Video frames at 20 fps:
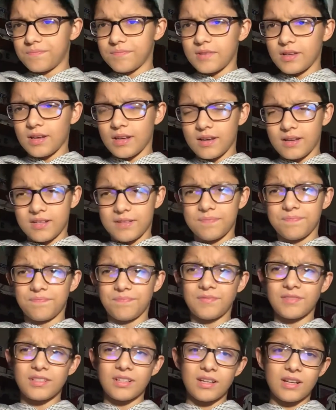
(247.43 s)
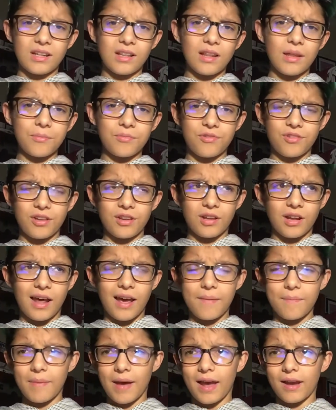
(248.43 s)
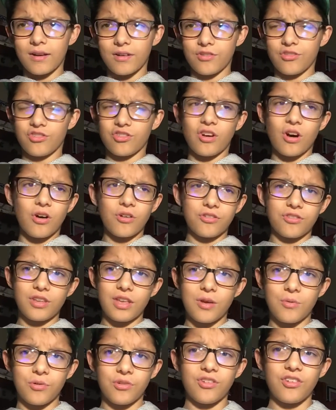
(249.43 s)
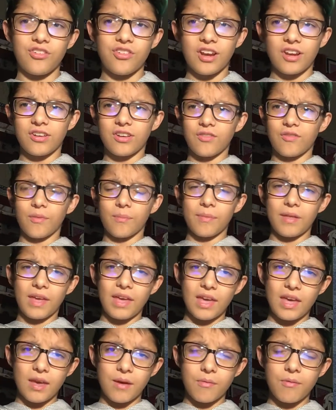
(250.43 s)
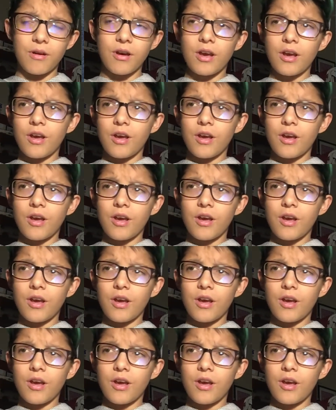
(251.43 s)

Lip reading: The Clemson linebacker Skalski was ejected from the game